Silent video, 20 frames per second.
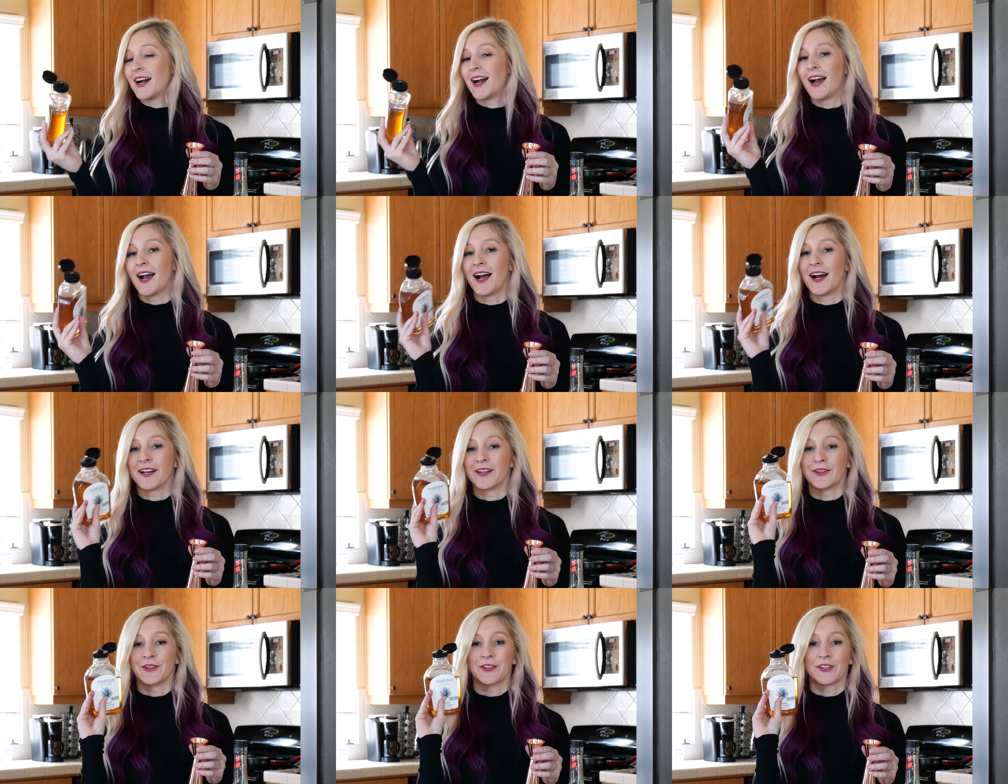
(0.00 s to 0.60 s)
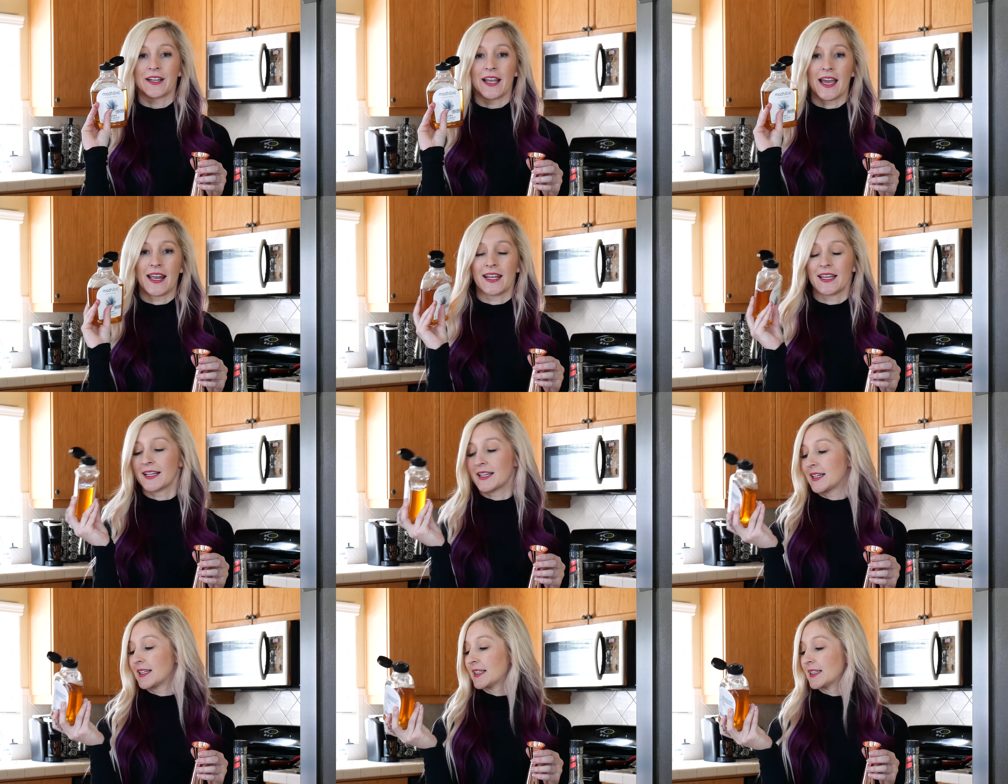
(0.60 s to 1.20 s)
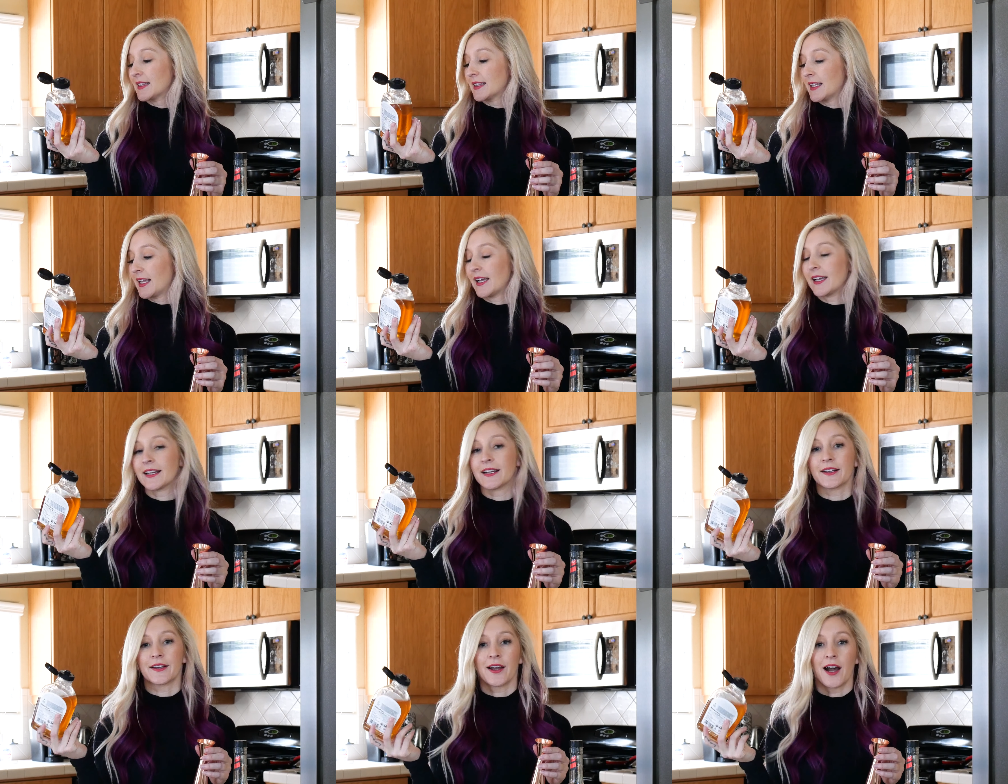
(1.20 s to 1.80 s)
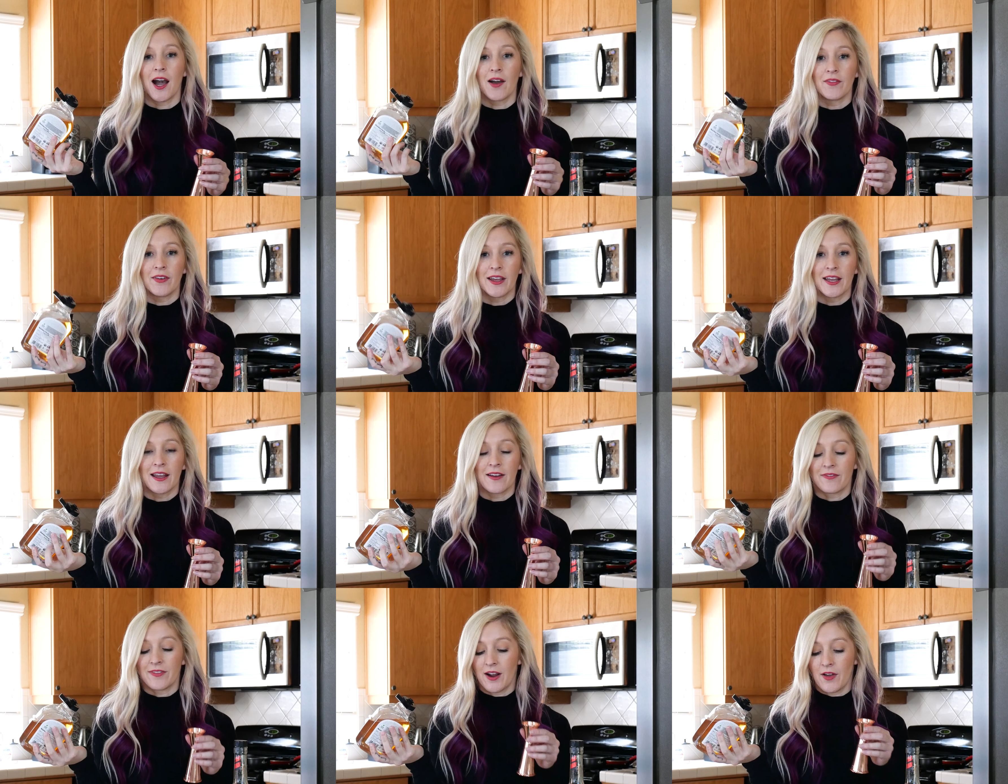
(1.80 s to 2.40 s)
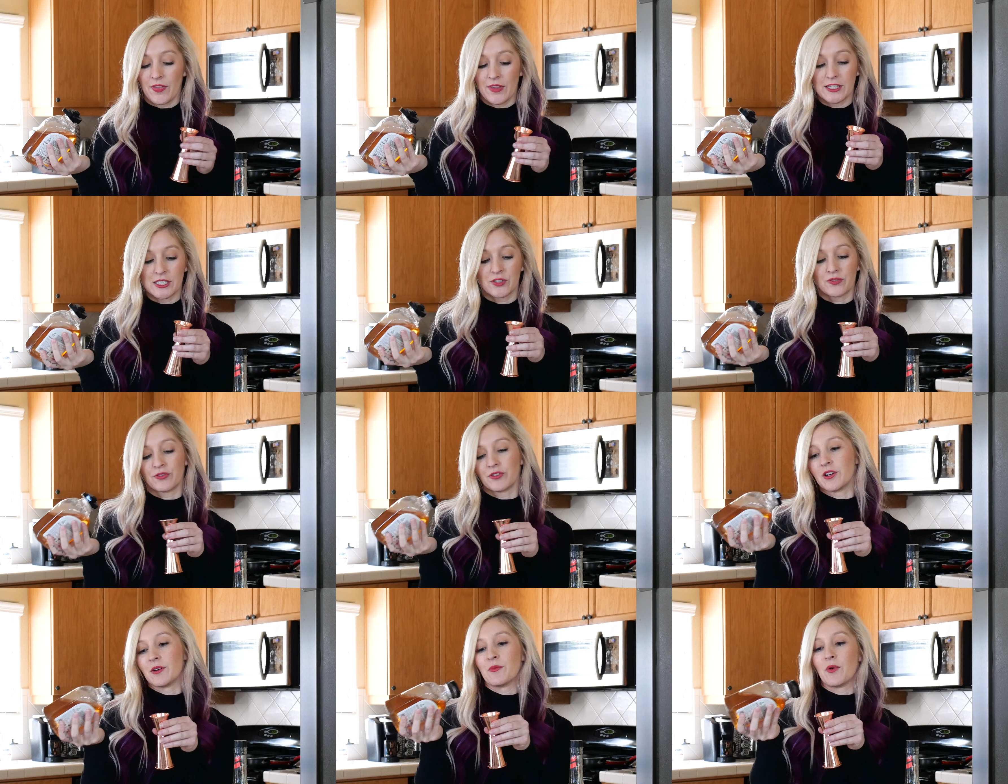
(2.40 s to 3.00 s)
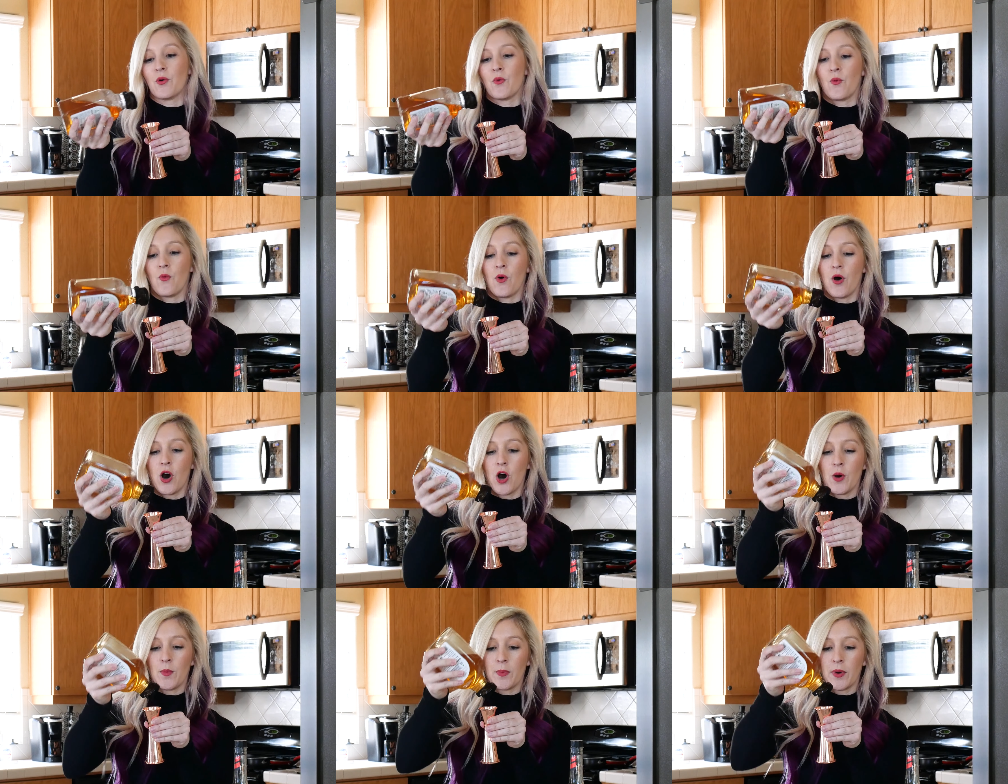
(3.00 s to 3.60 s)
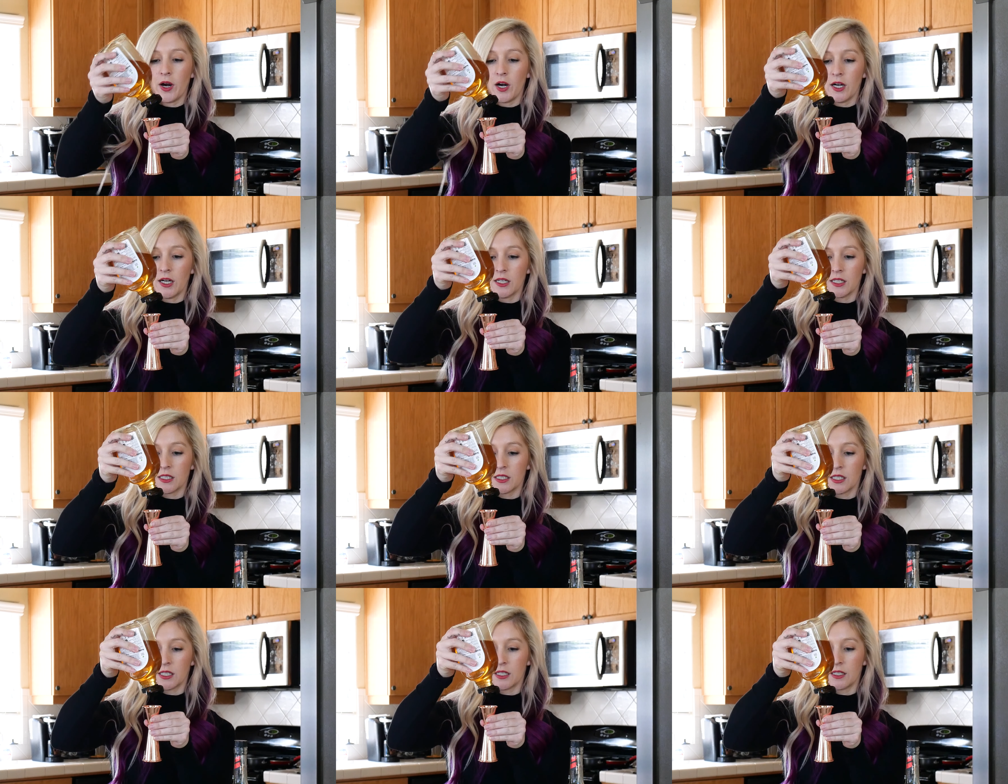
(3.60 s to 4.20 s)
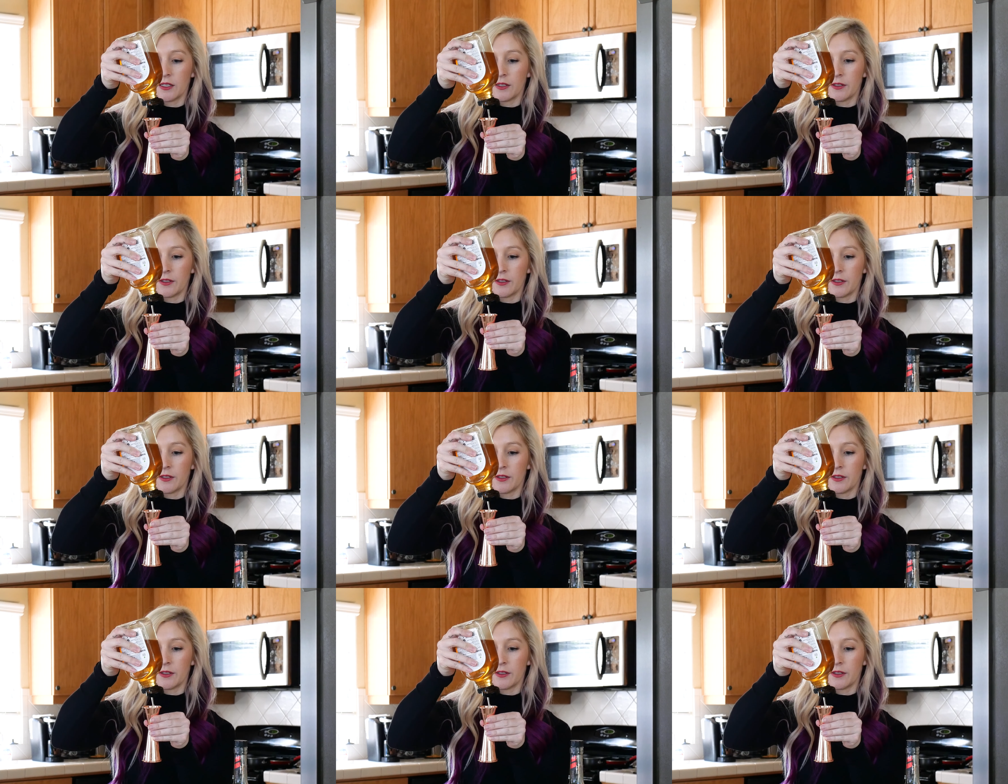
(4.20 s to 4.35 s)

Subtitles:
I don't know, organic light agave. I found this from Walmart.